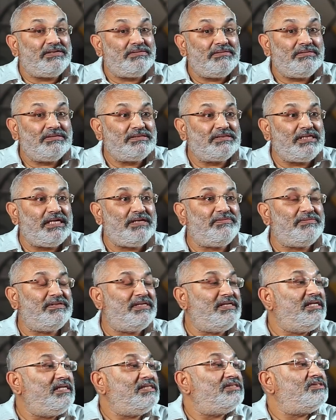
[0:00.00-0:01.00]
see,
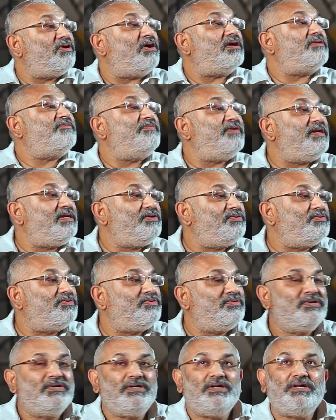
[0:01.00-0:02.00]
he's not fit to
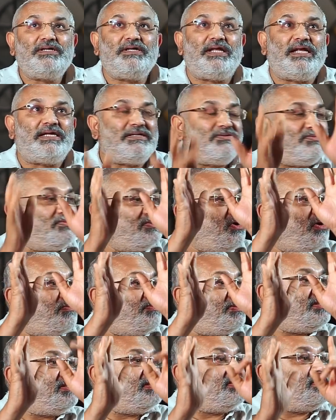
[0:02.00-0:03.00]
take to the
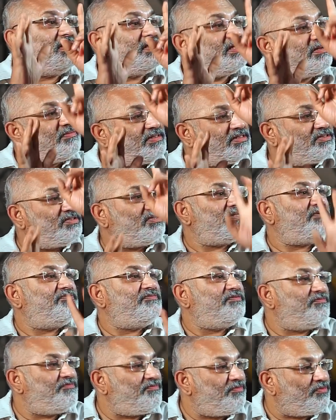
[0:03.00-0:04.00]
operation theater, which is on the fifth
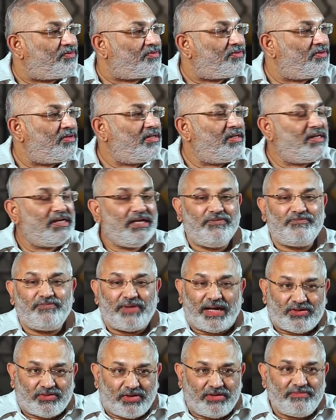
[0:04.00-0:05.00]
floor. If at
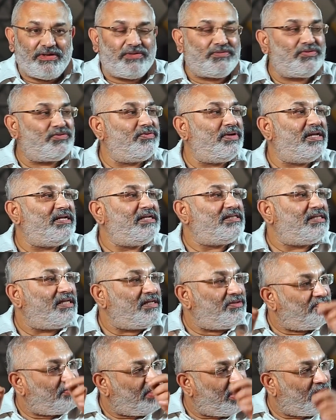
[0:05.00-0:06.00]
all we have to do anything, we
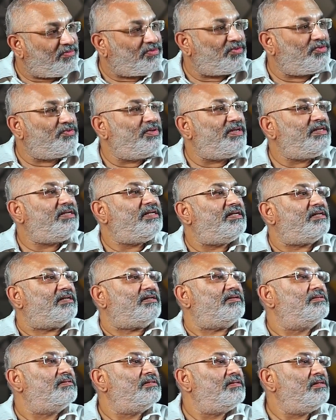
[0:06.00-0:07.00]
have to do it here.
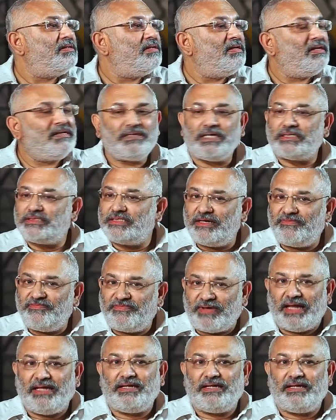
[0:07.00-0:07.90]
I said, fine,